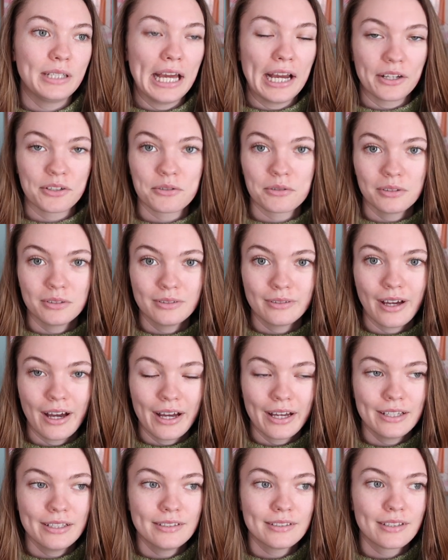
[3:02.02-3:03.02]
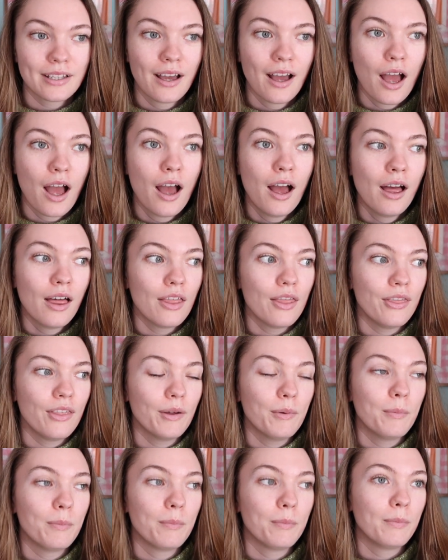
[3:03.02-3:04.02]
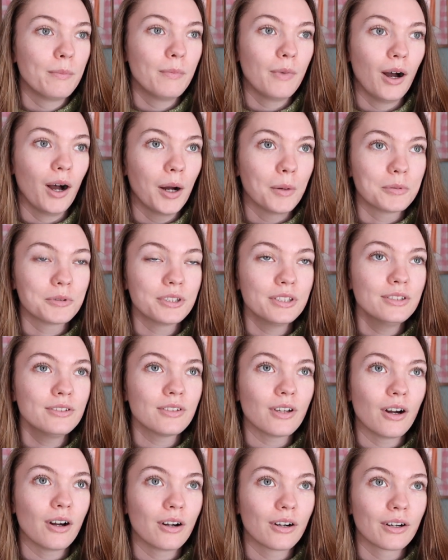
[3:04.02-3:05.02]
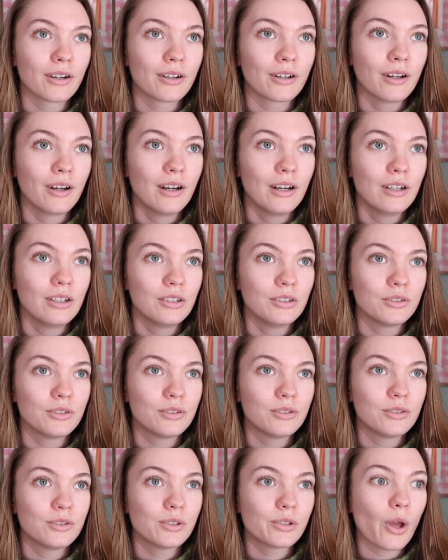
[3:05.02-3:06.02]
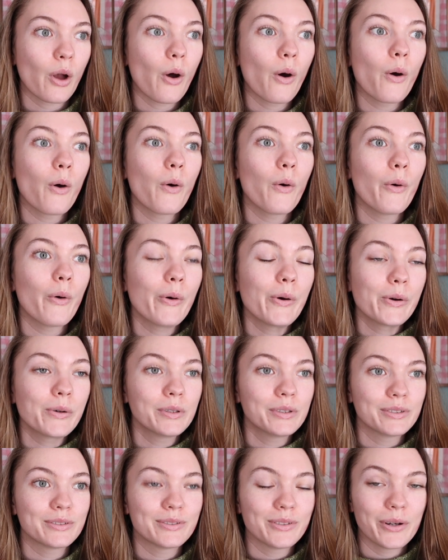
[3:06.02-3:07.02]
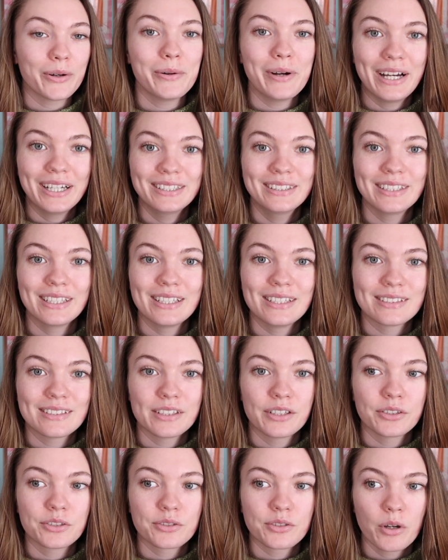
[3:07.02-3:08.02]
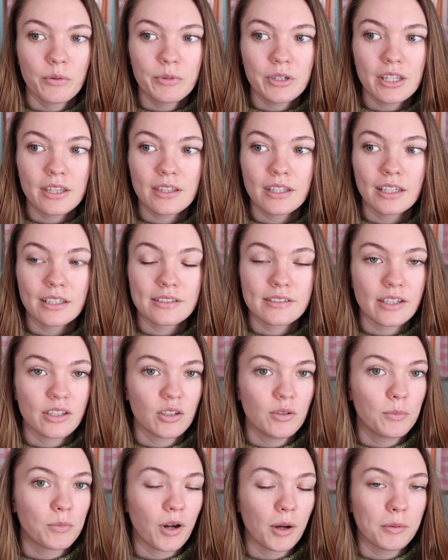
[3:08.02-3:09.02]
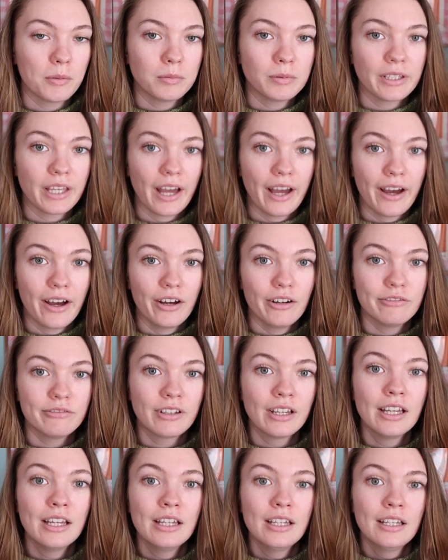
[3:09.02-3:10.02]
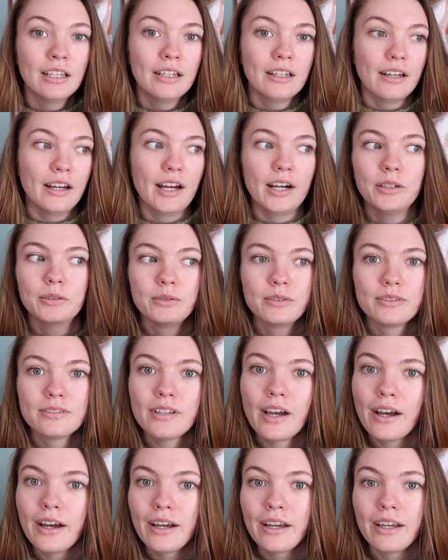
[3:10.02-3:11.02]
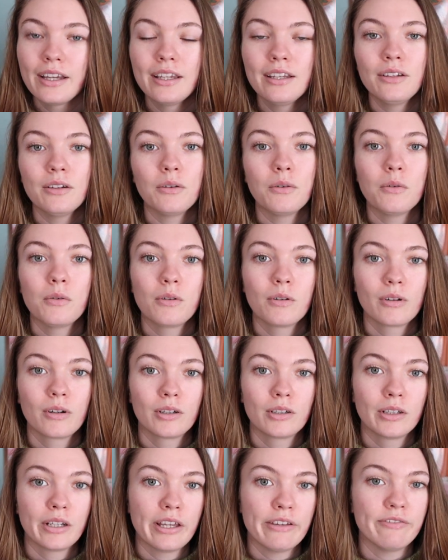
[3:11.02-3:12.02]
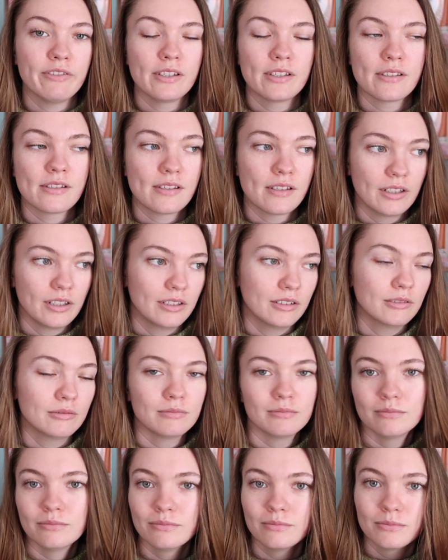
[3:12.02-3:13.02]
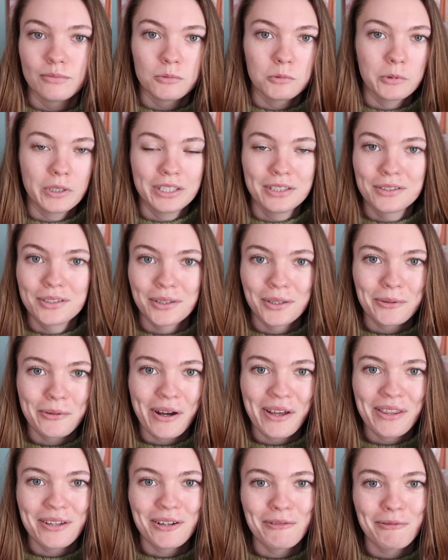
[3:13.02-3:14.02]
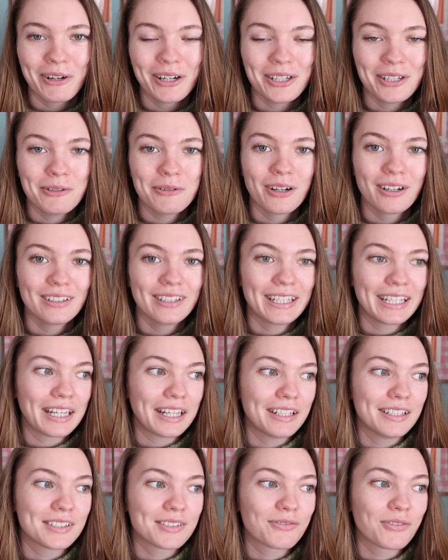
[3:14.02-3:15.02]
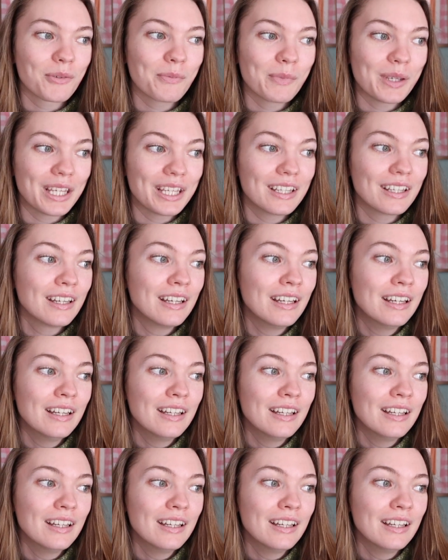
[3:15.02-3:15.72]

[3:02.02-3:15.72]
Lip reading: natural dyes, the options are so endless. There's so many things that you probably have outside, or if it's still winter weather where you are like it is for me,